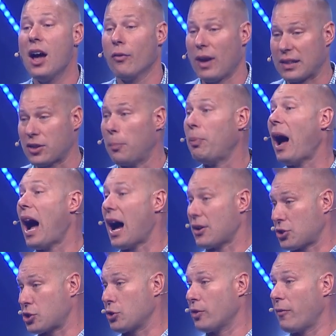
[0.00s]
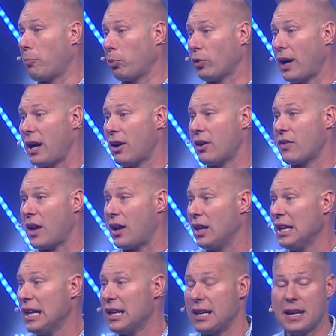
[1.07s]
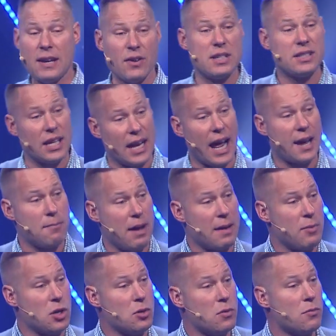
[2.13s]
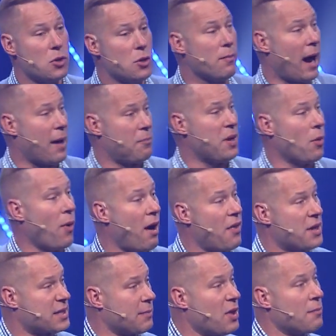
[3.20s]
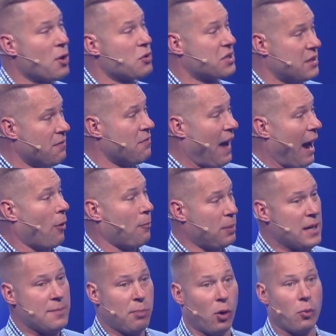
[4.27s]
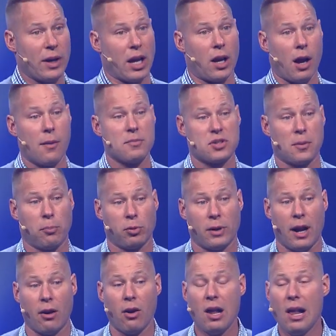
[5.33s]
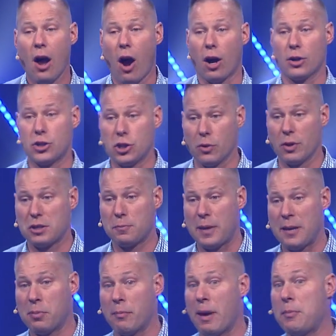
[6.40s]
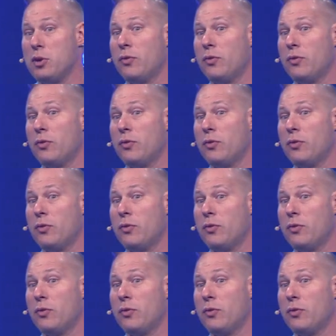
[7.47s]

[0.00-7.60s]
like the posture of prayer that even today, maybe you might be aware that some of the most devout people when it comes to prayer are Jewish people. Maybe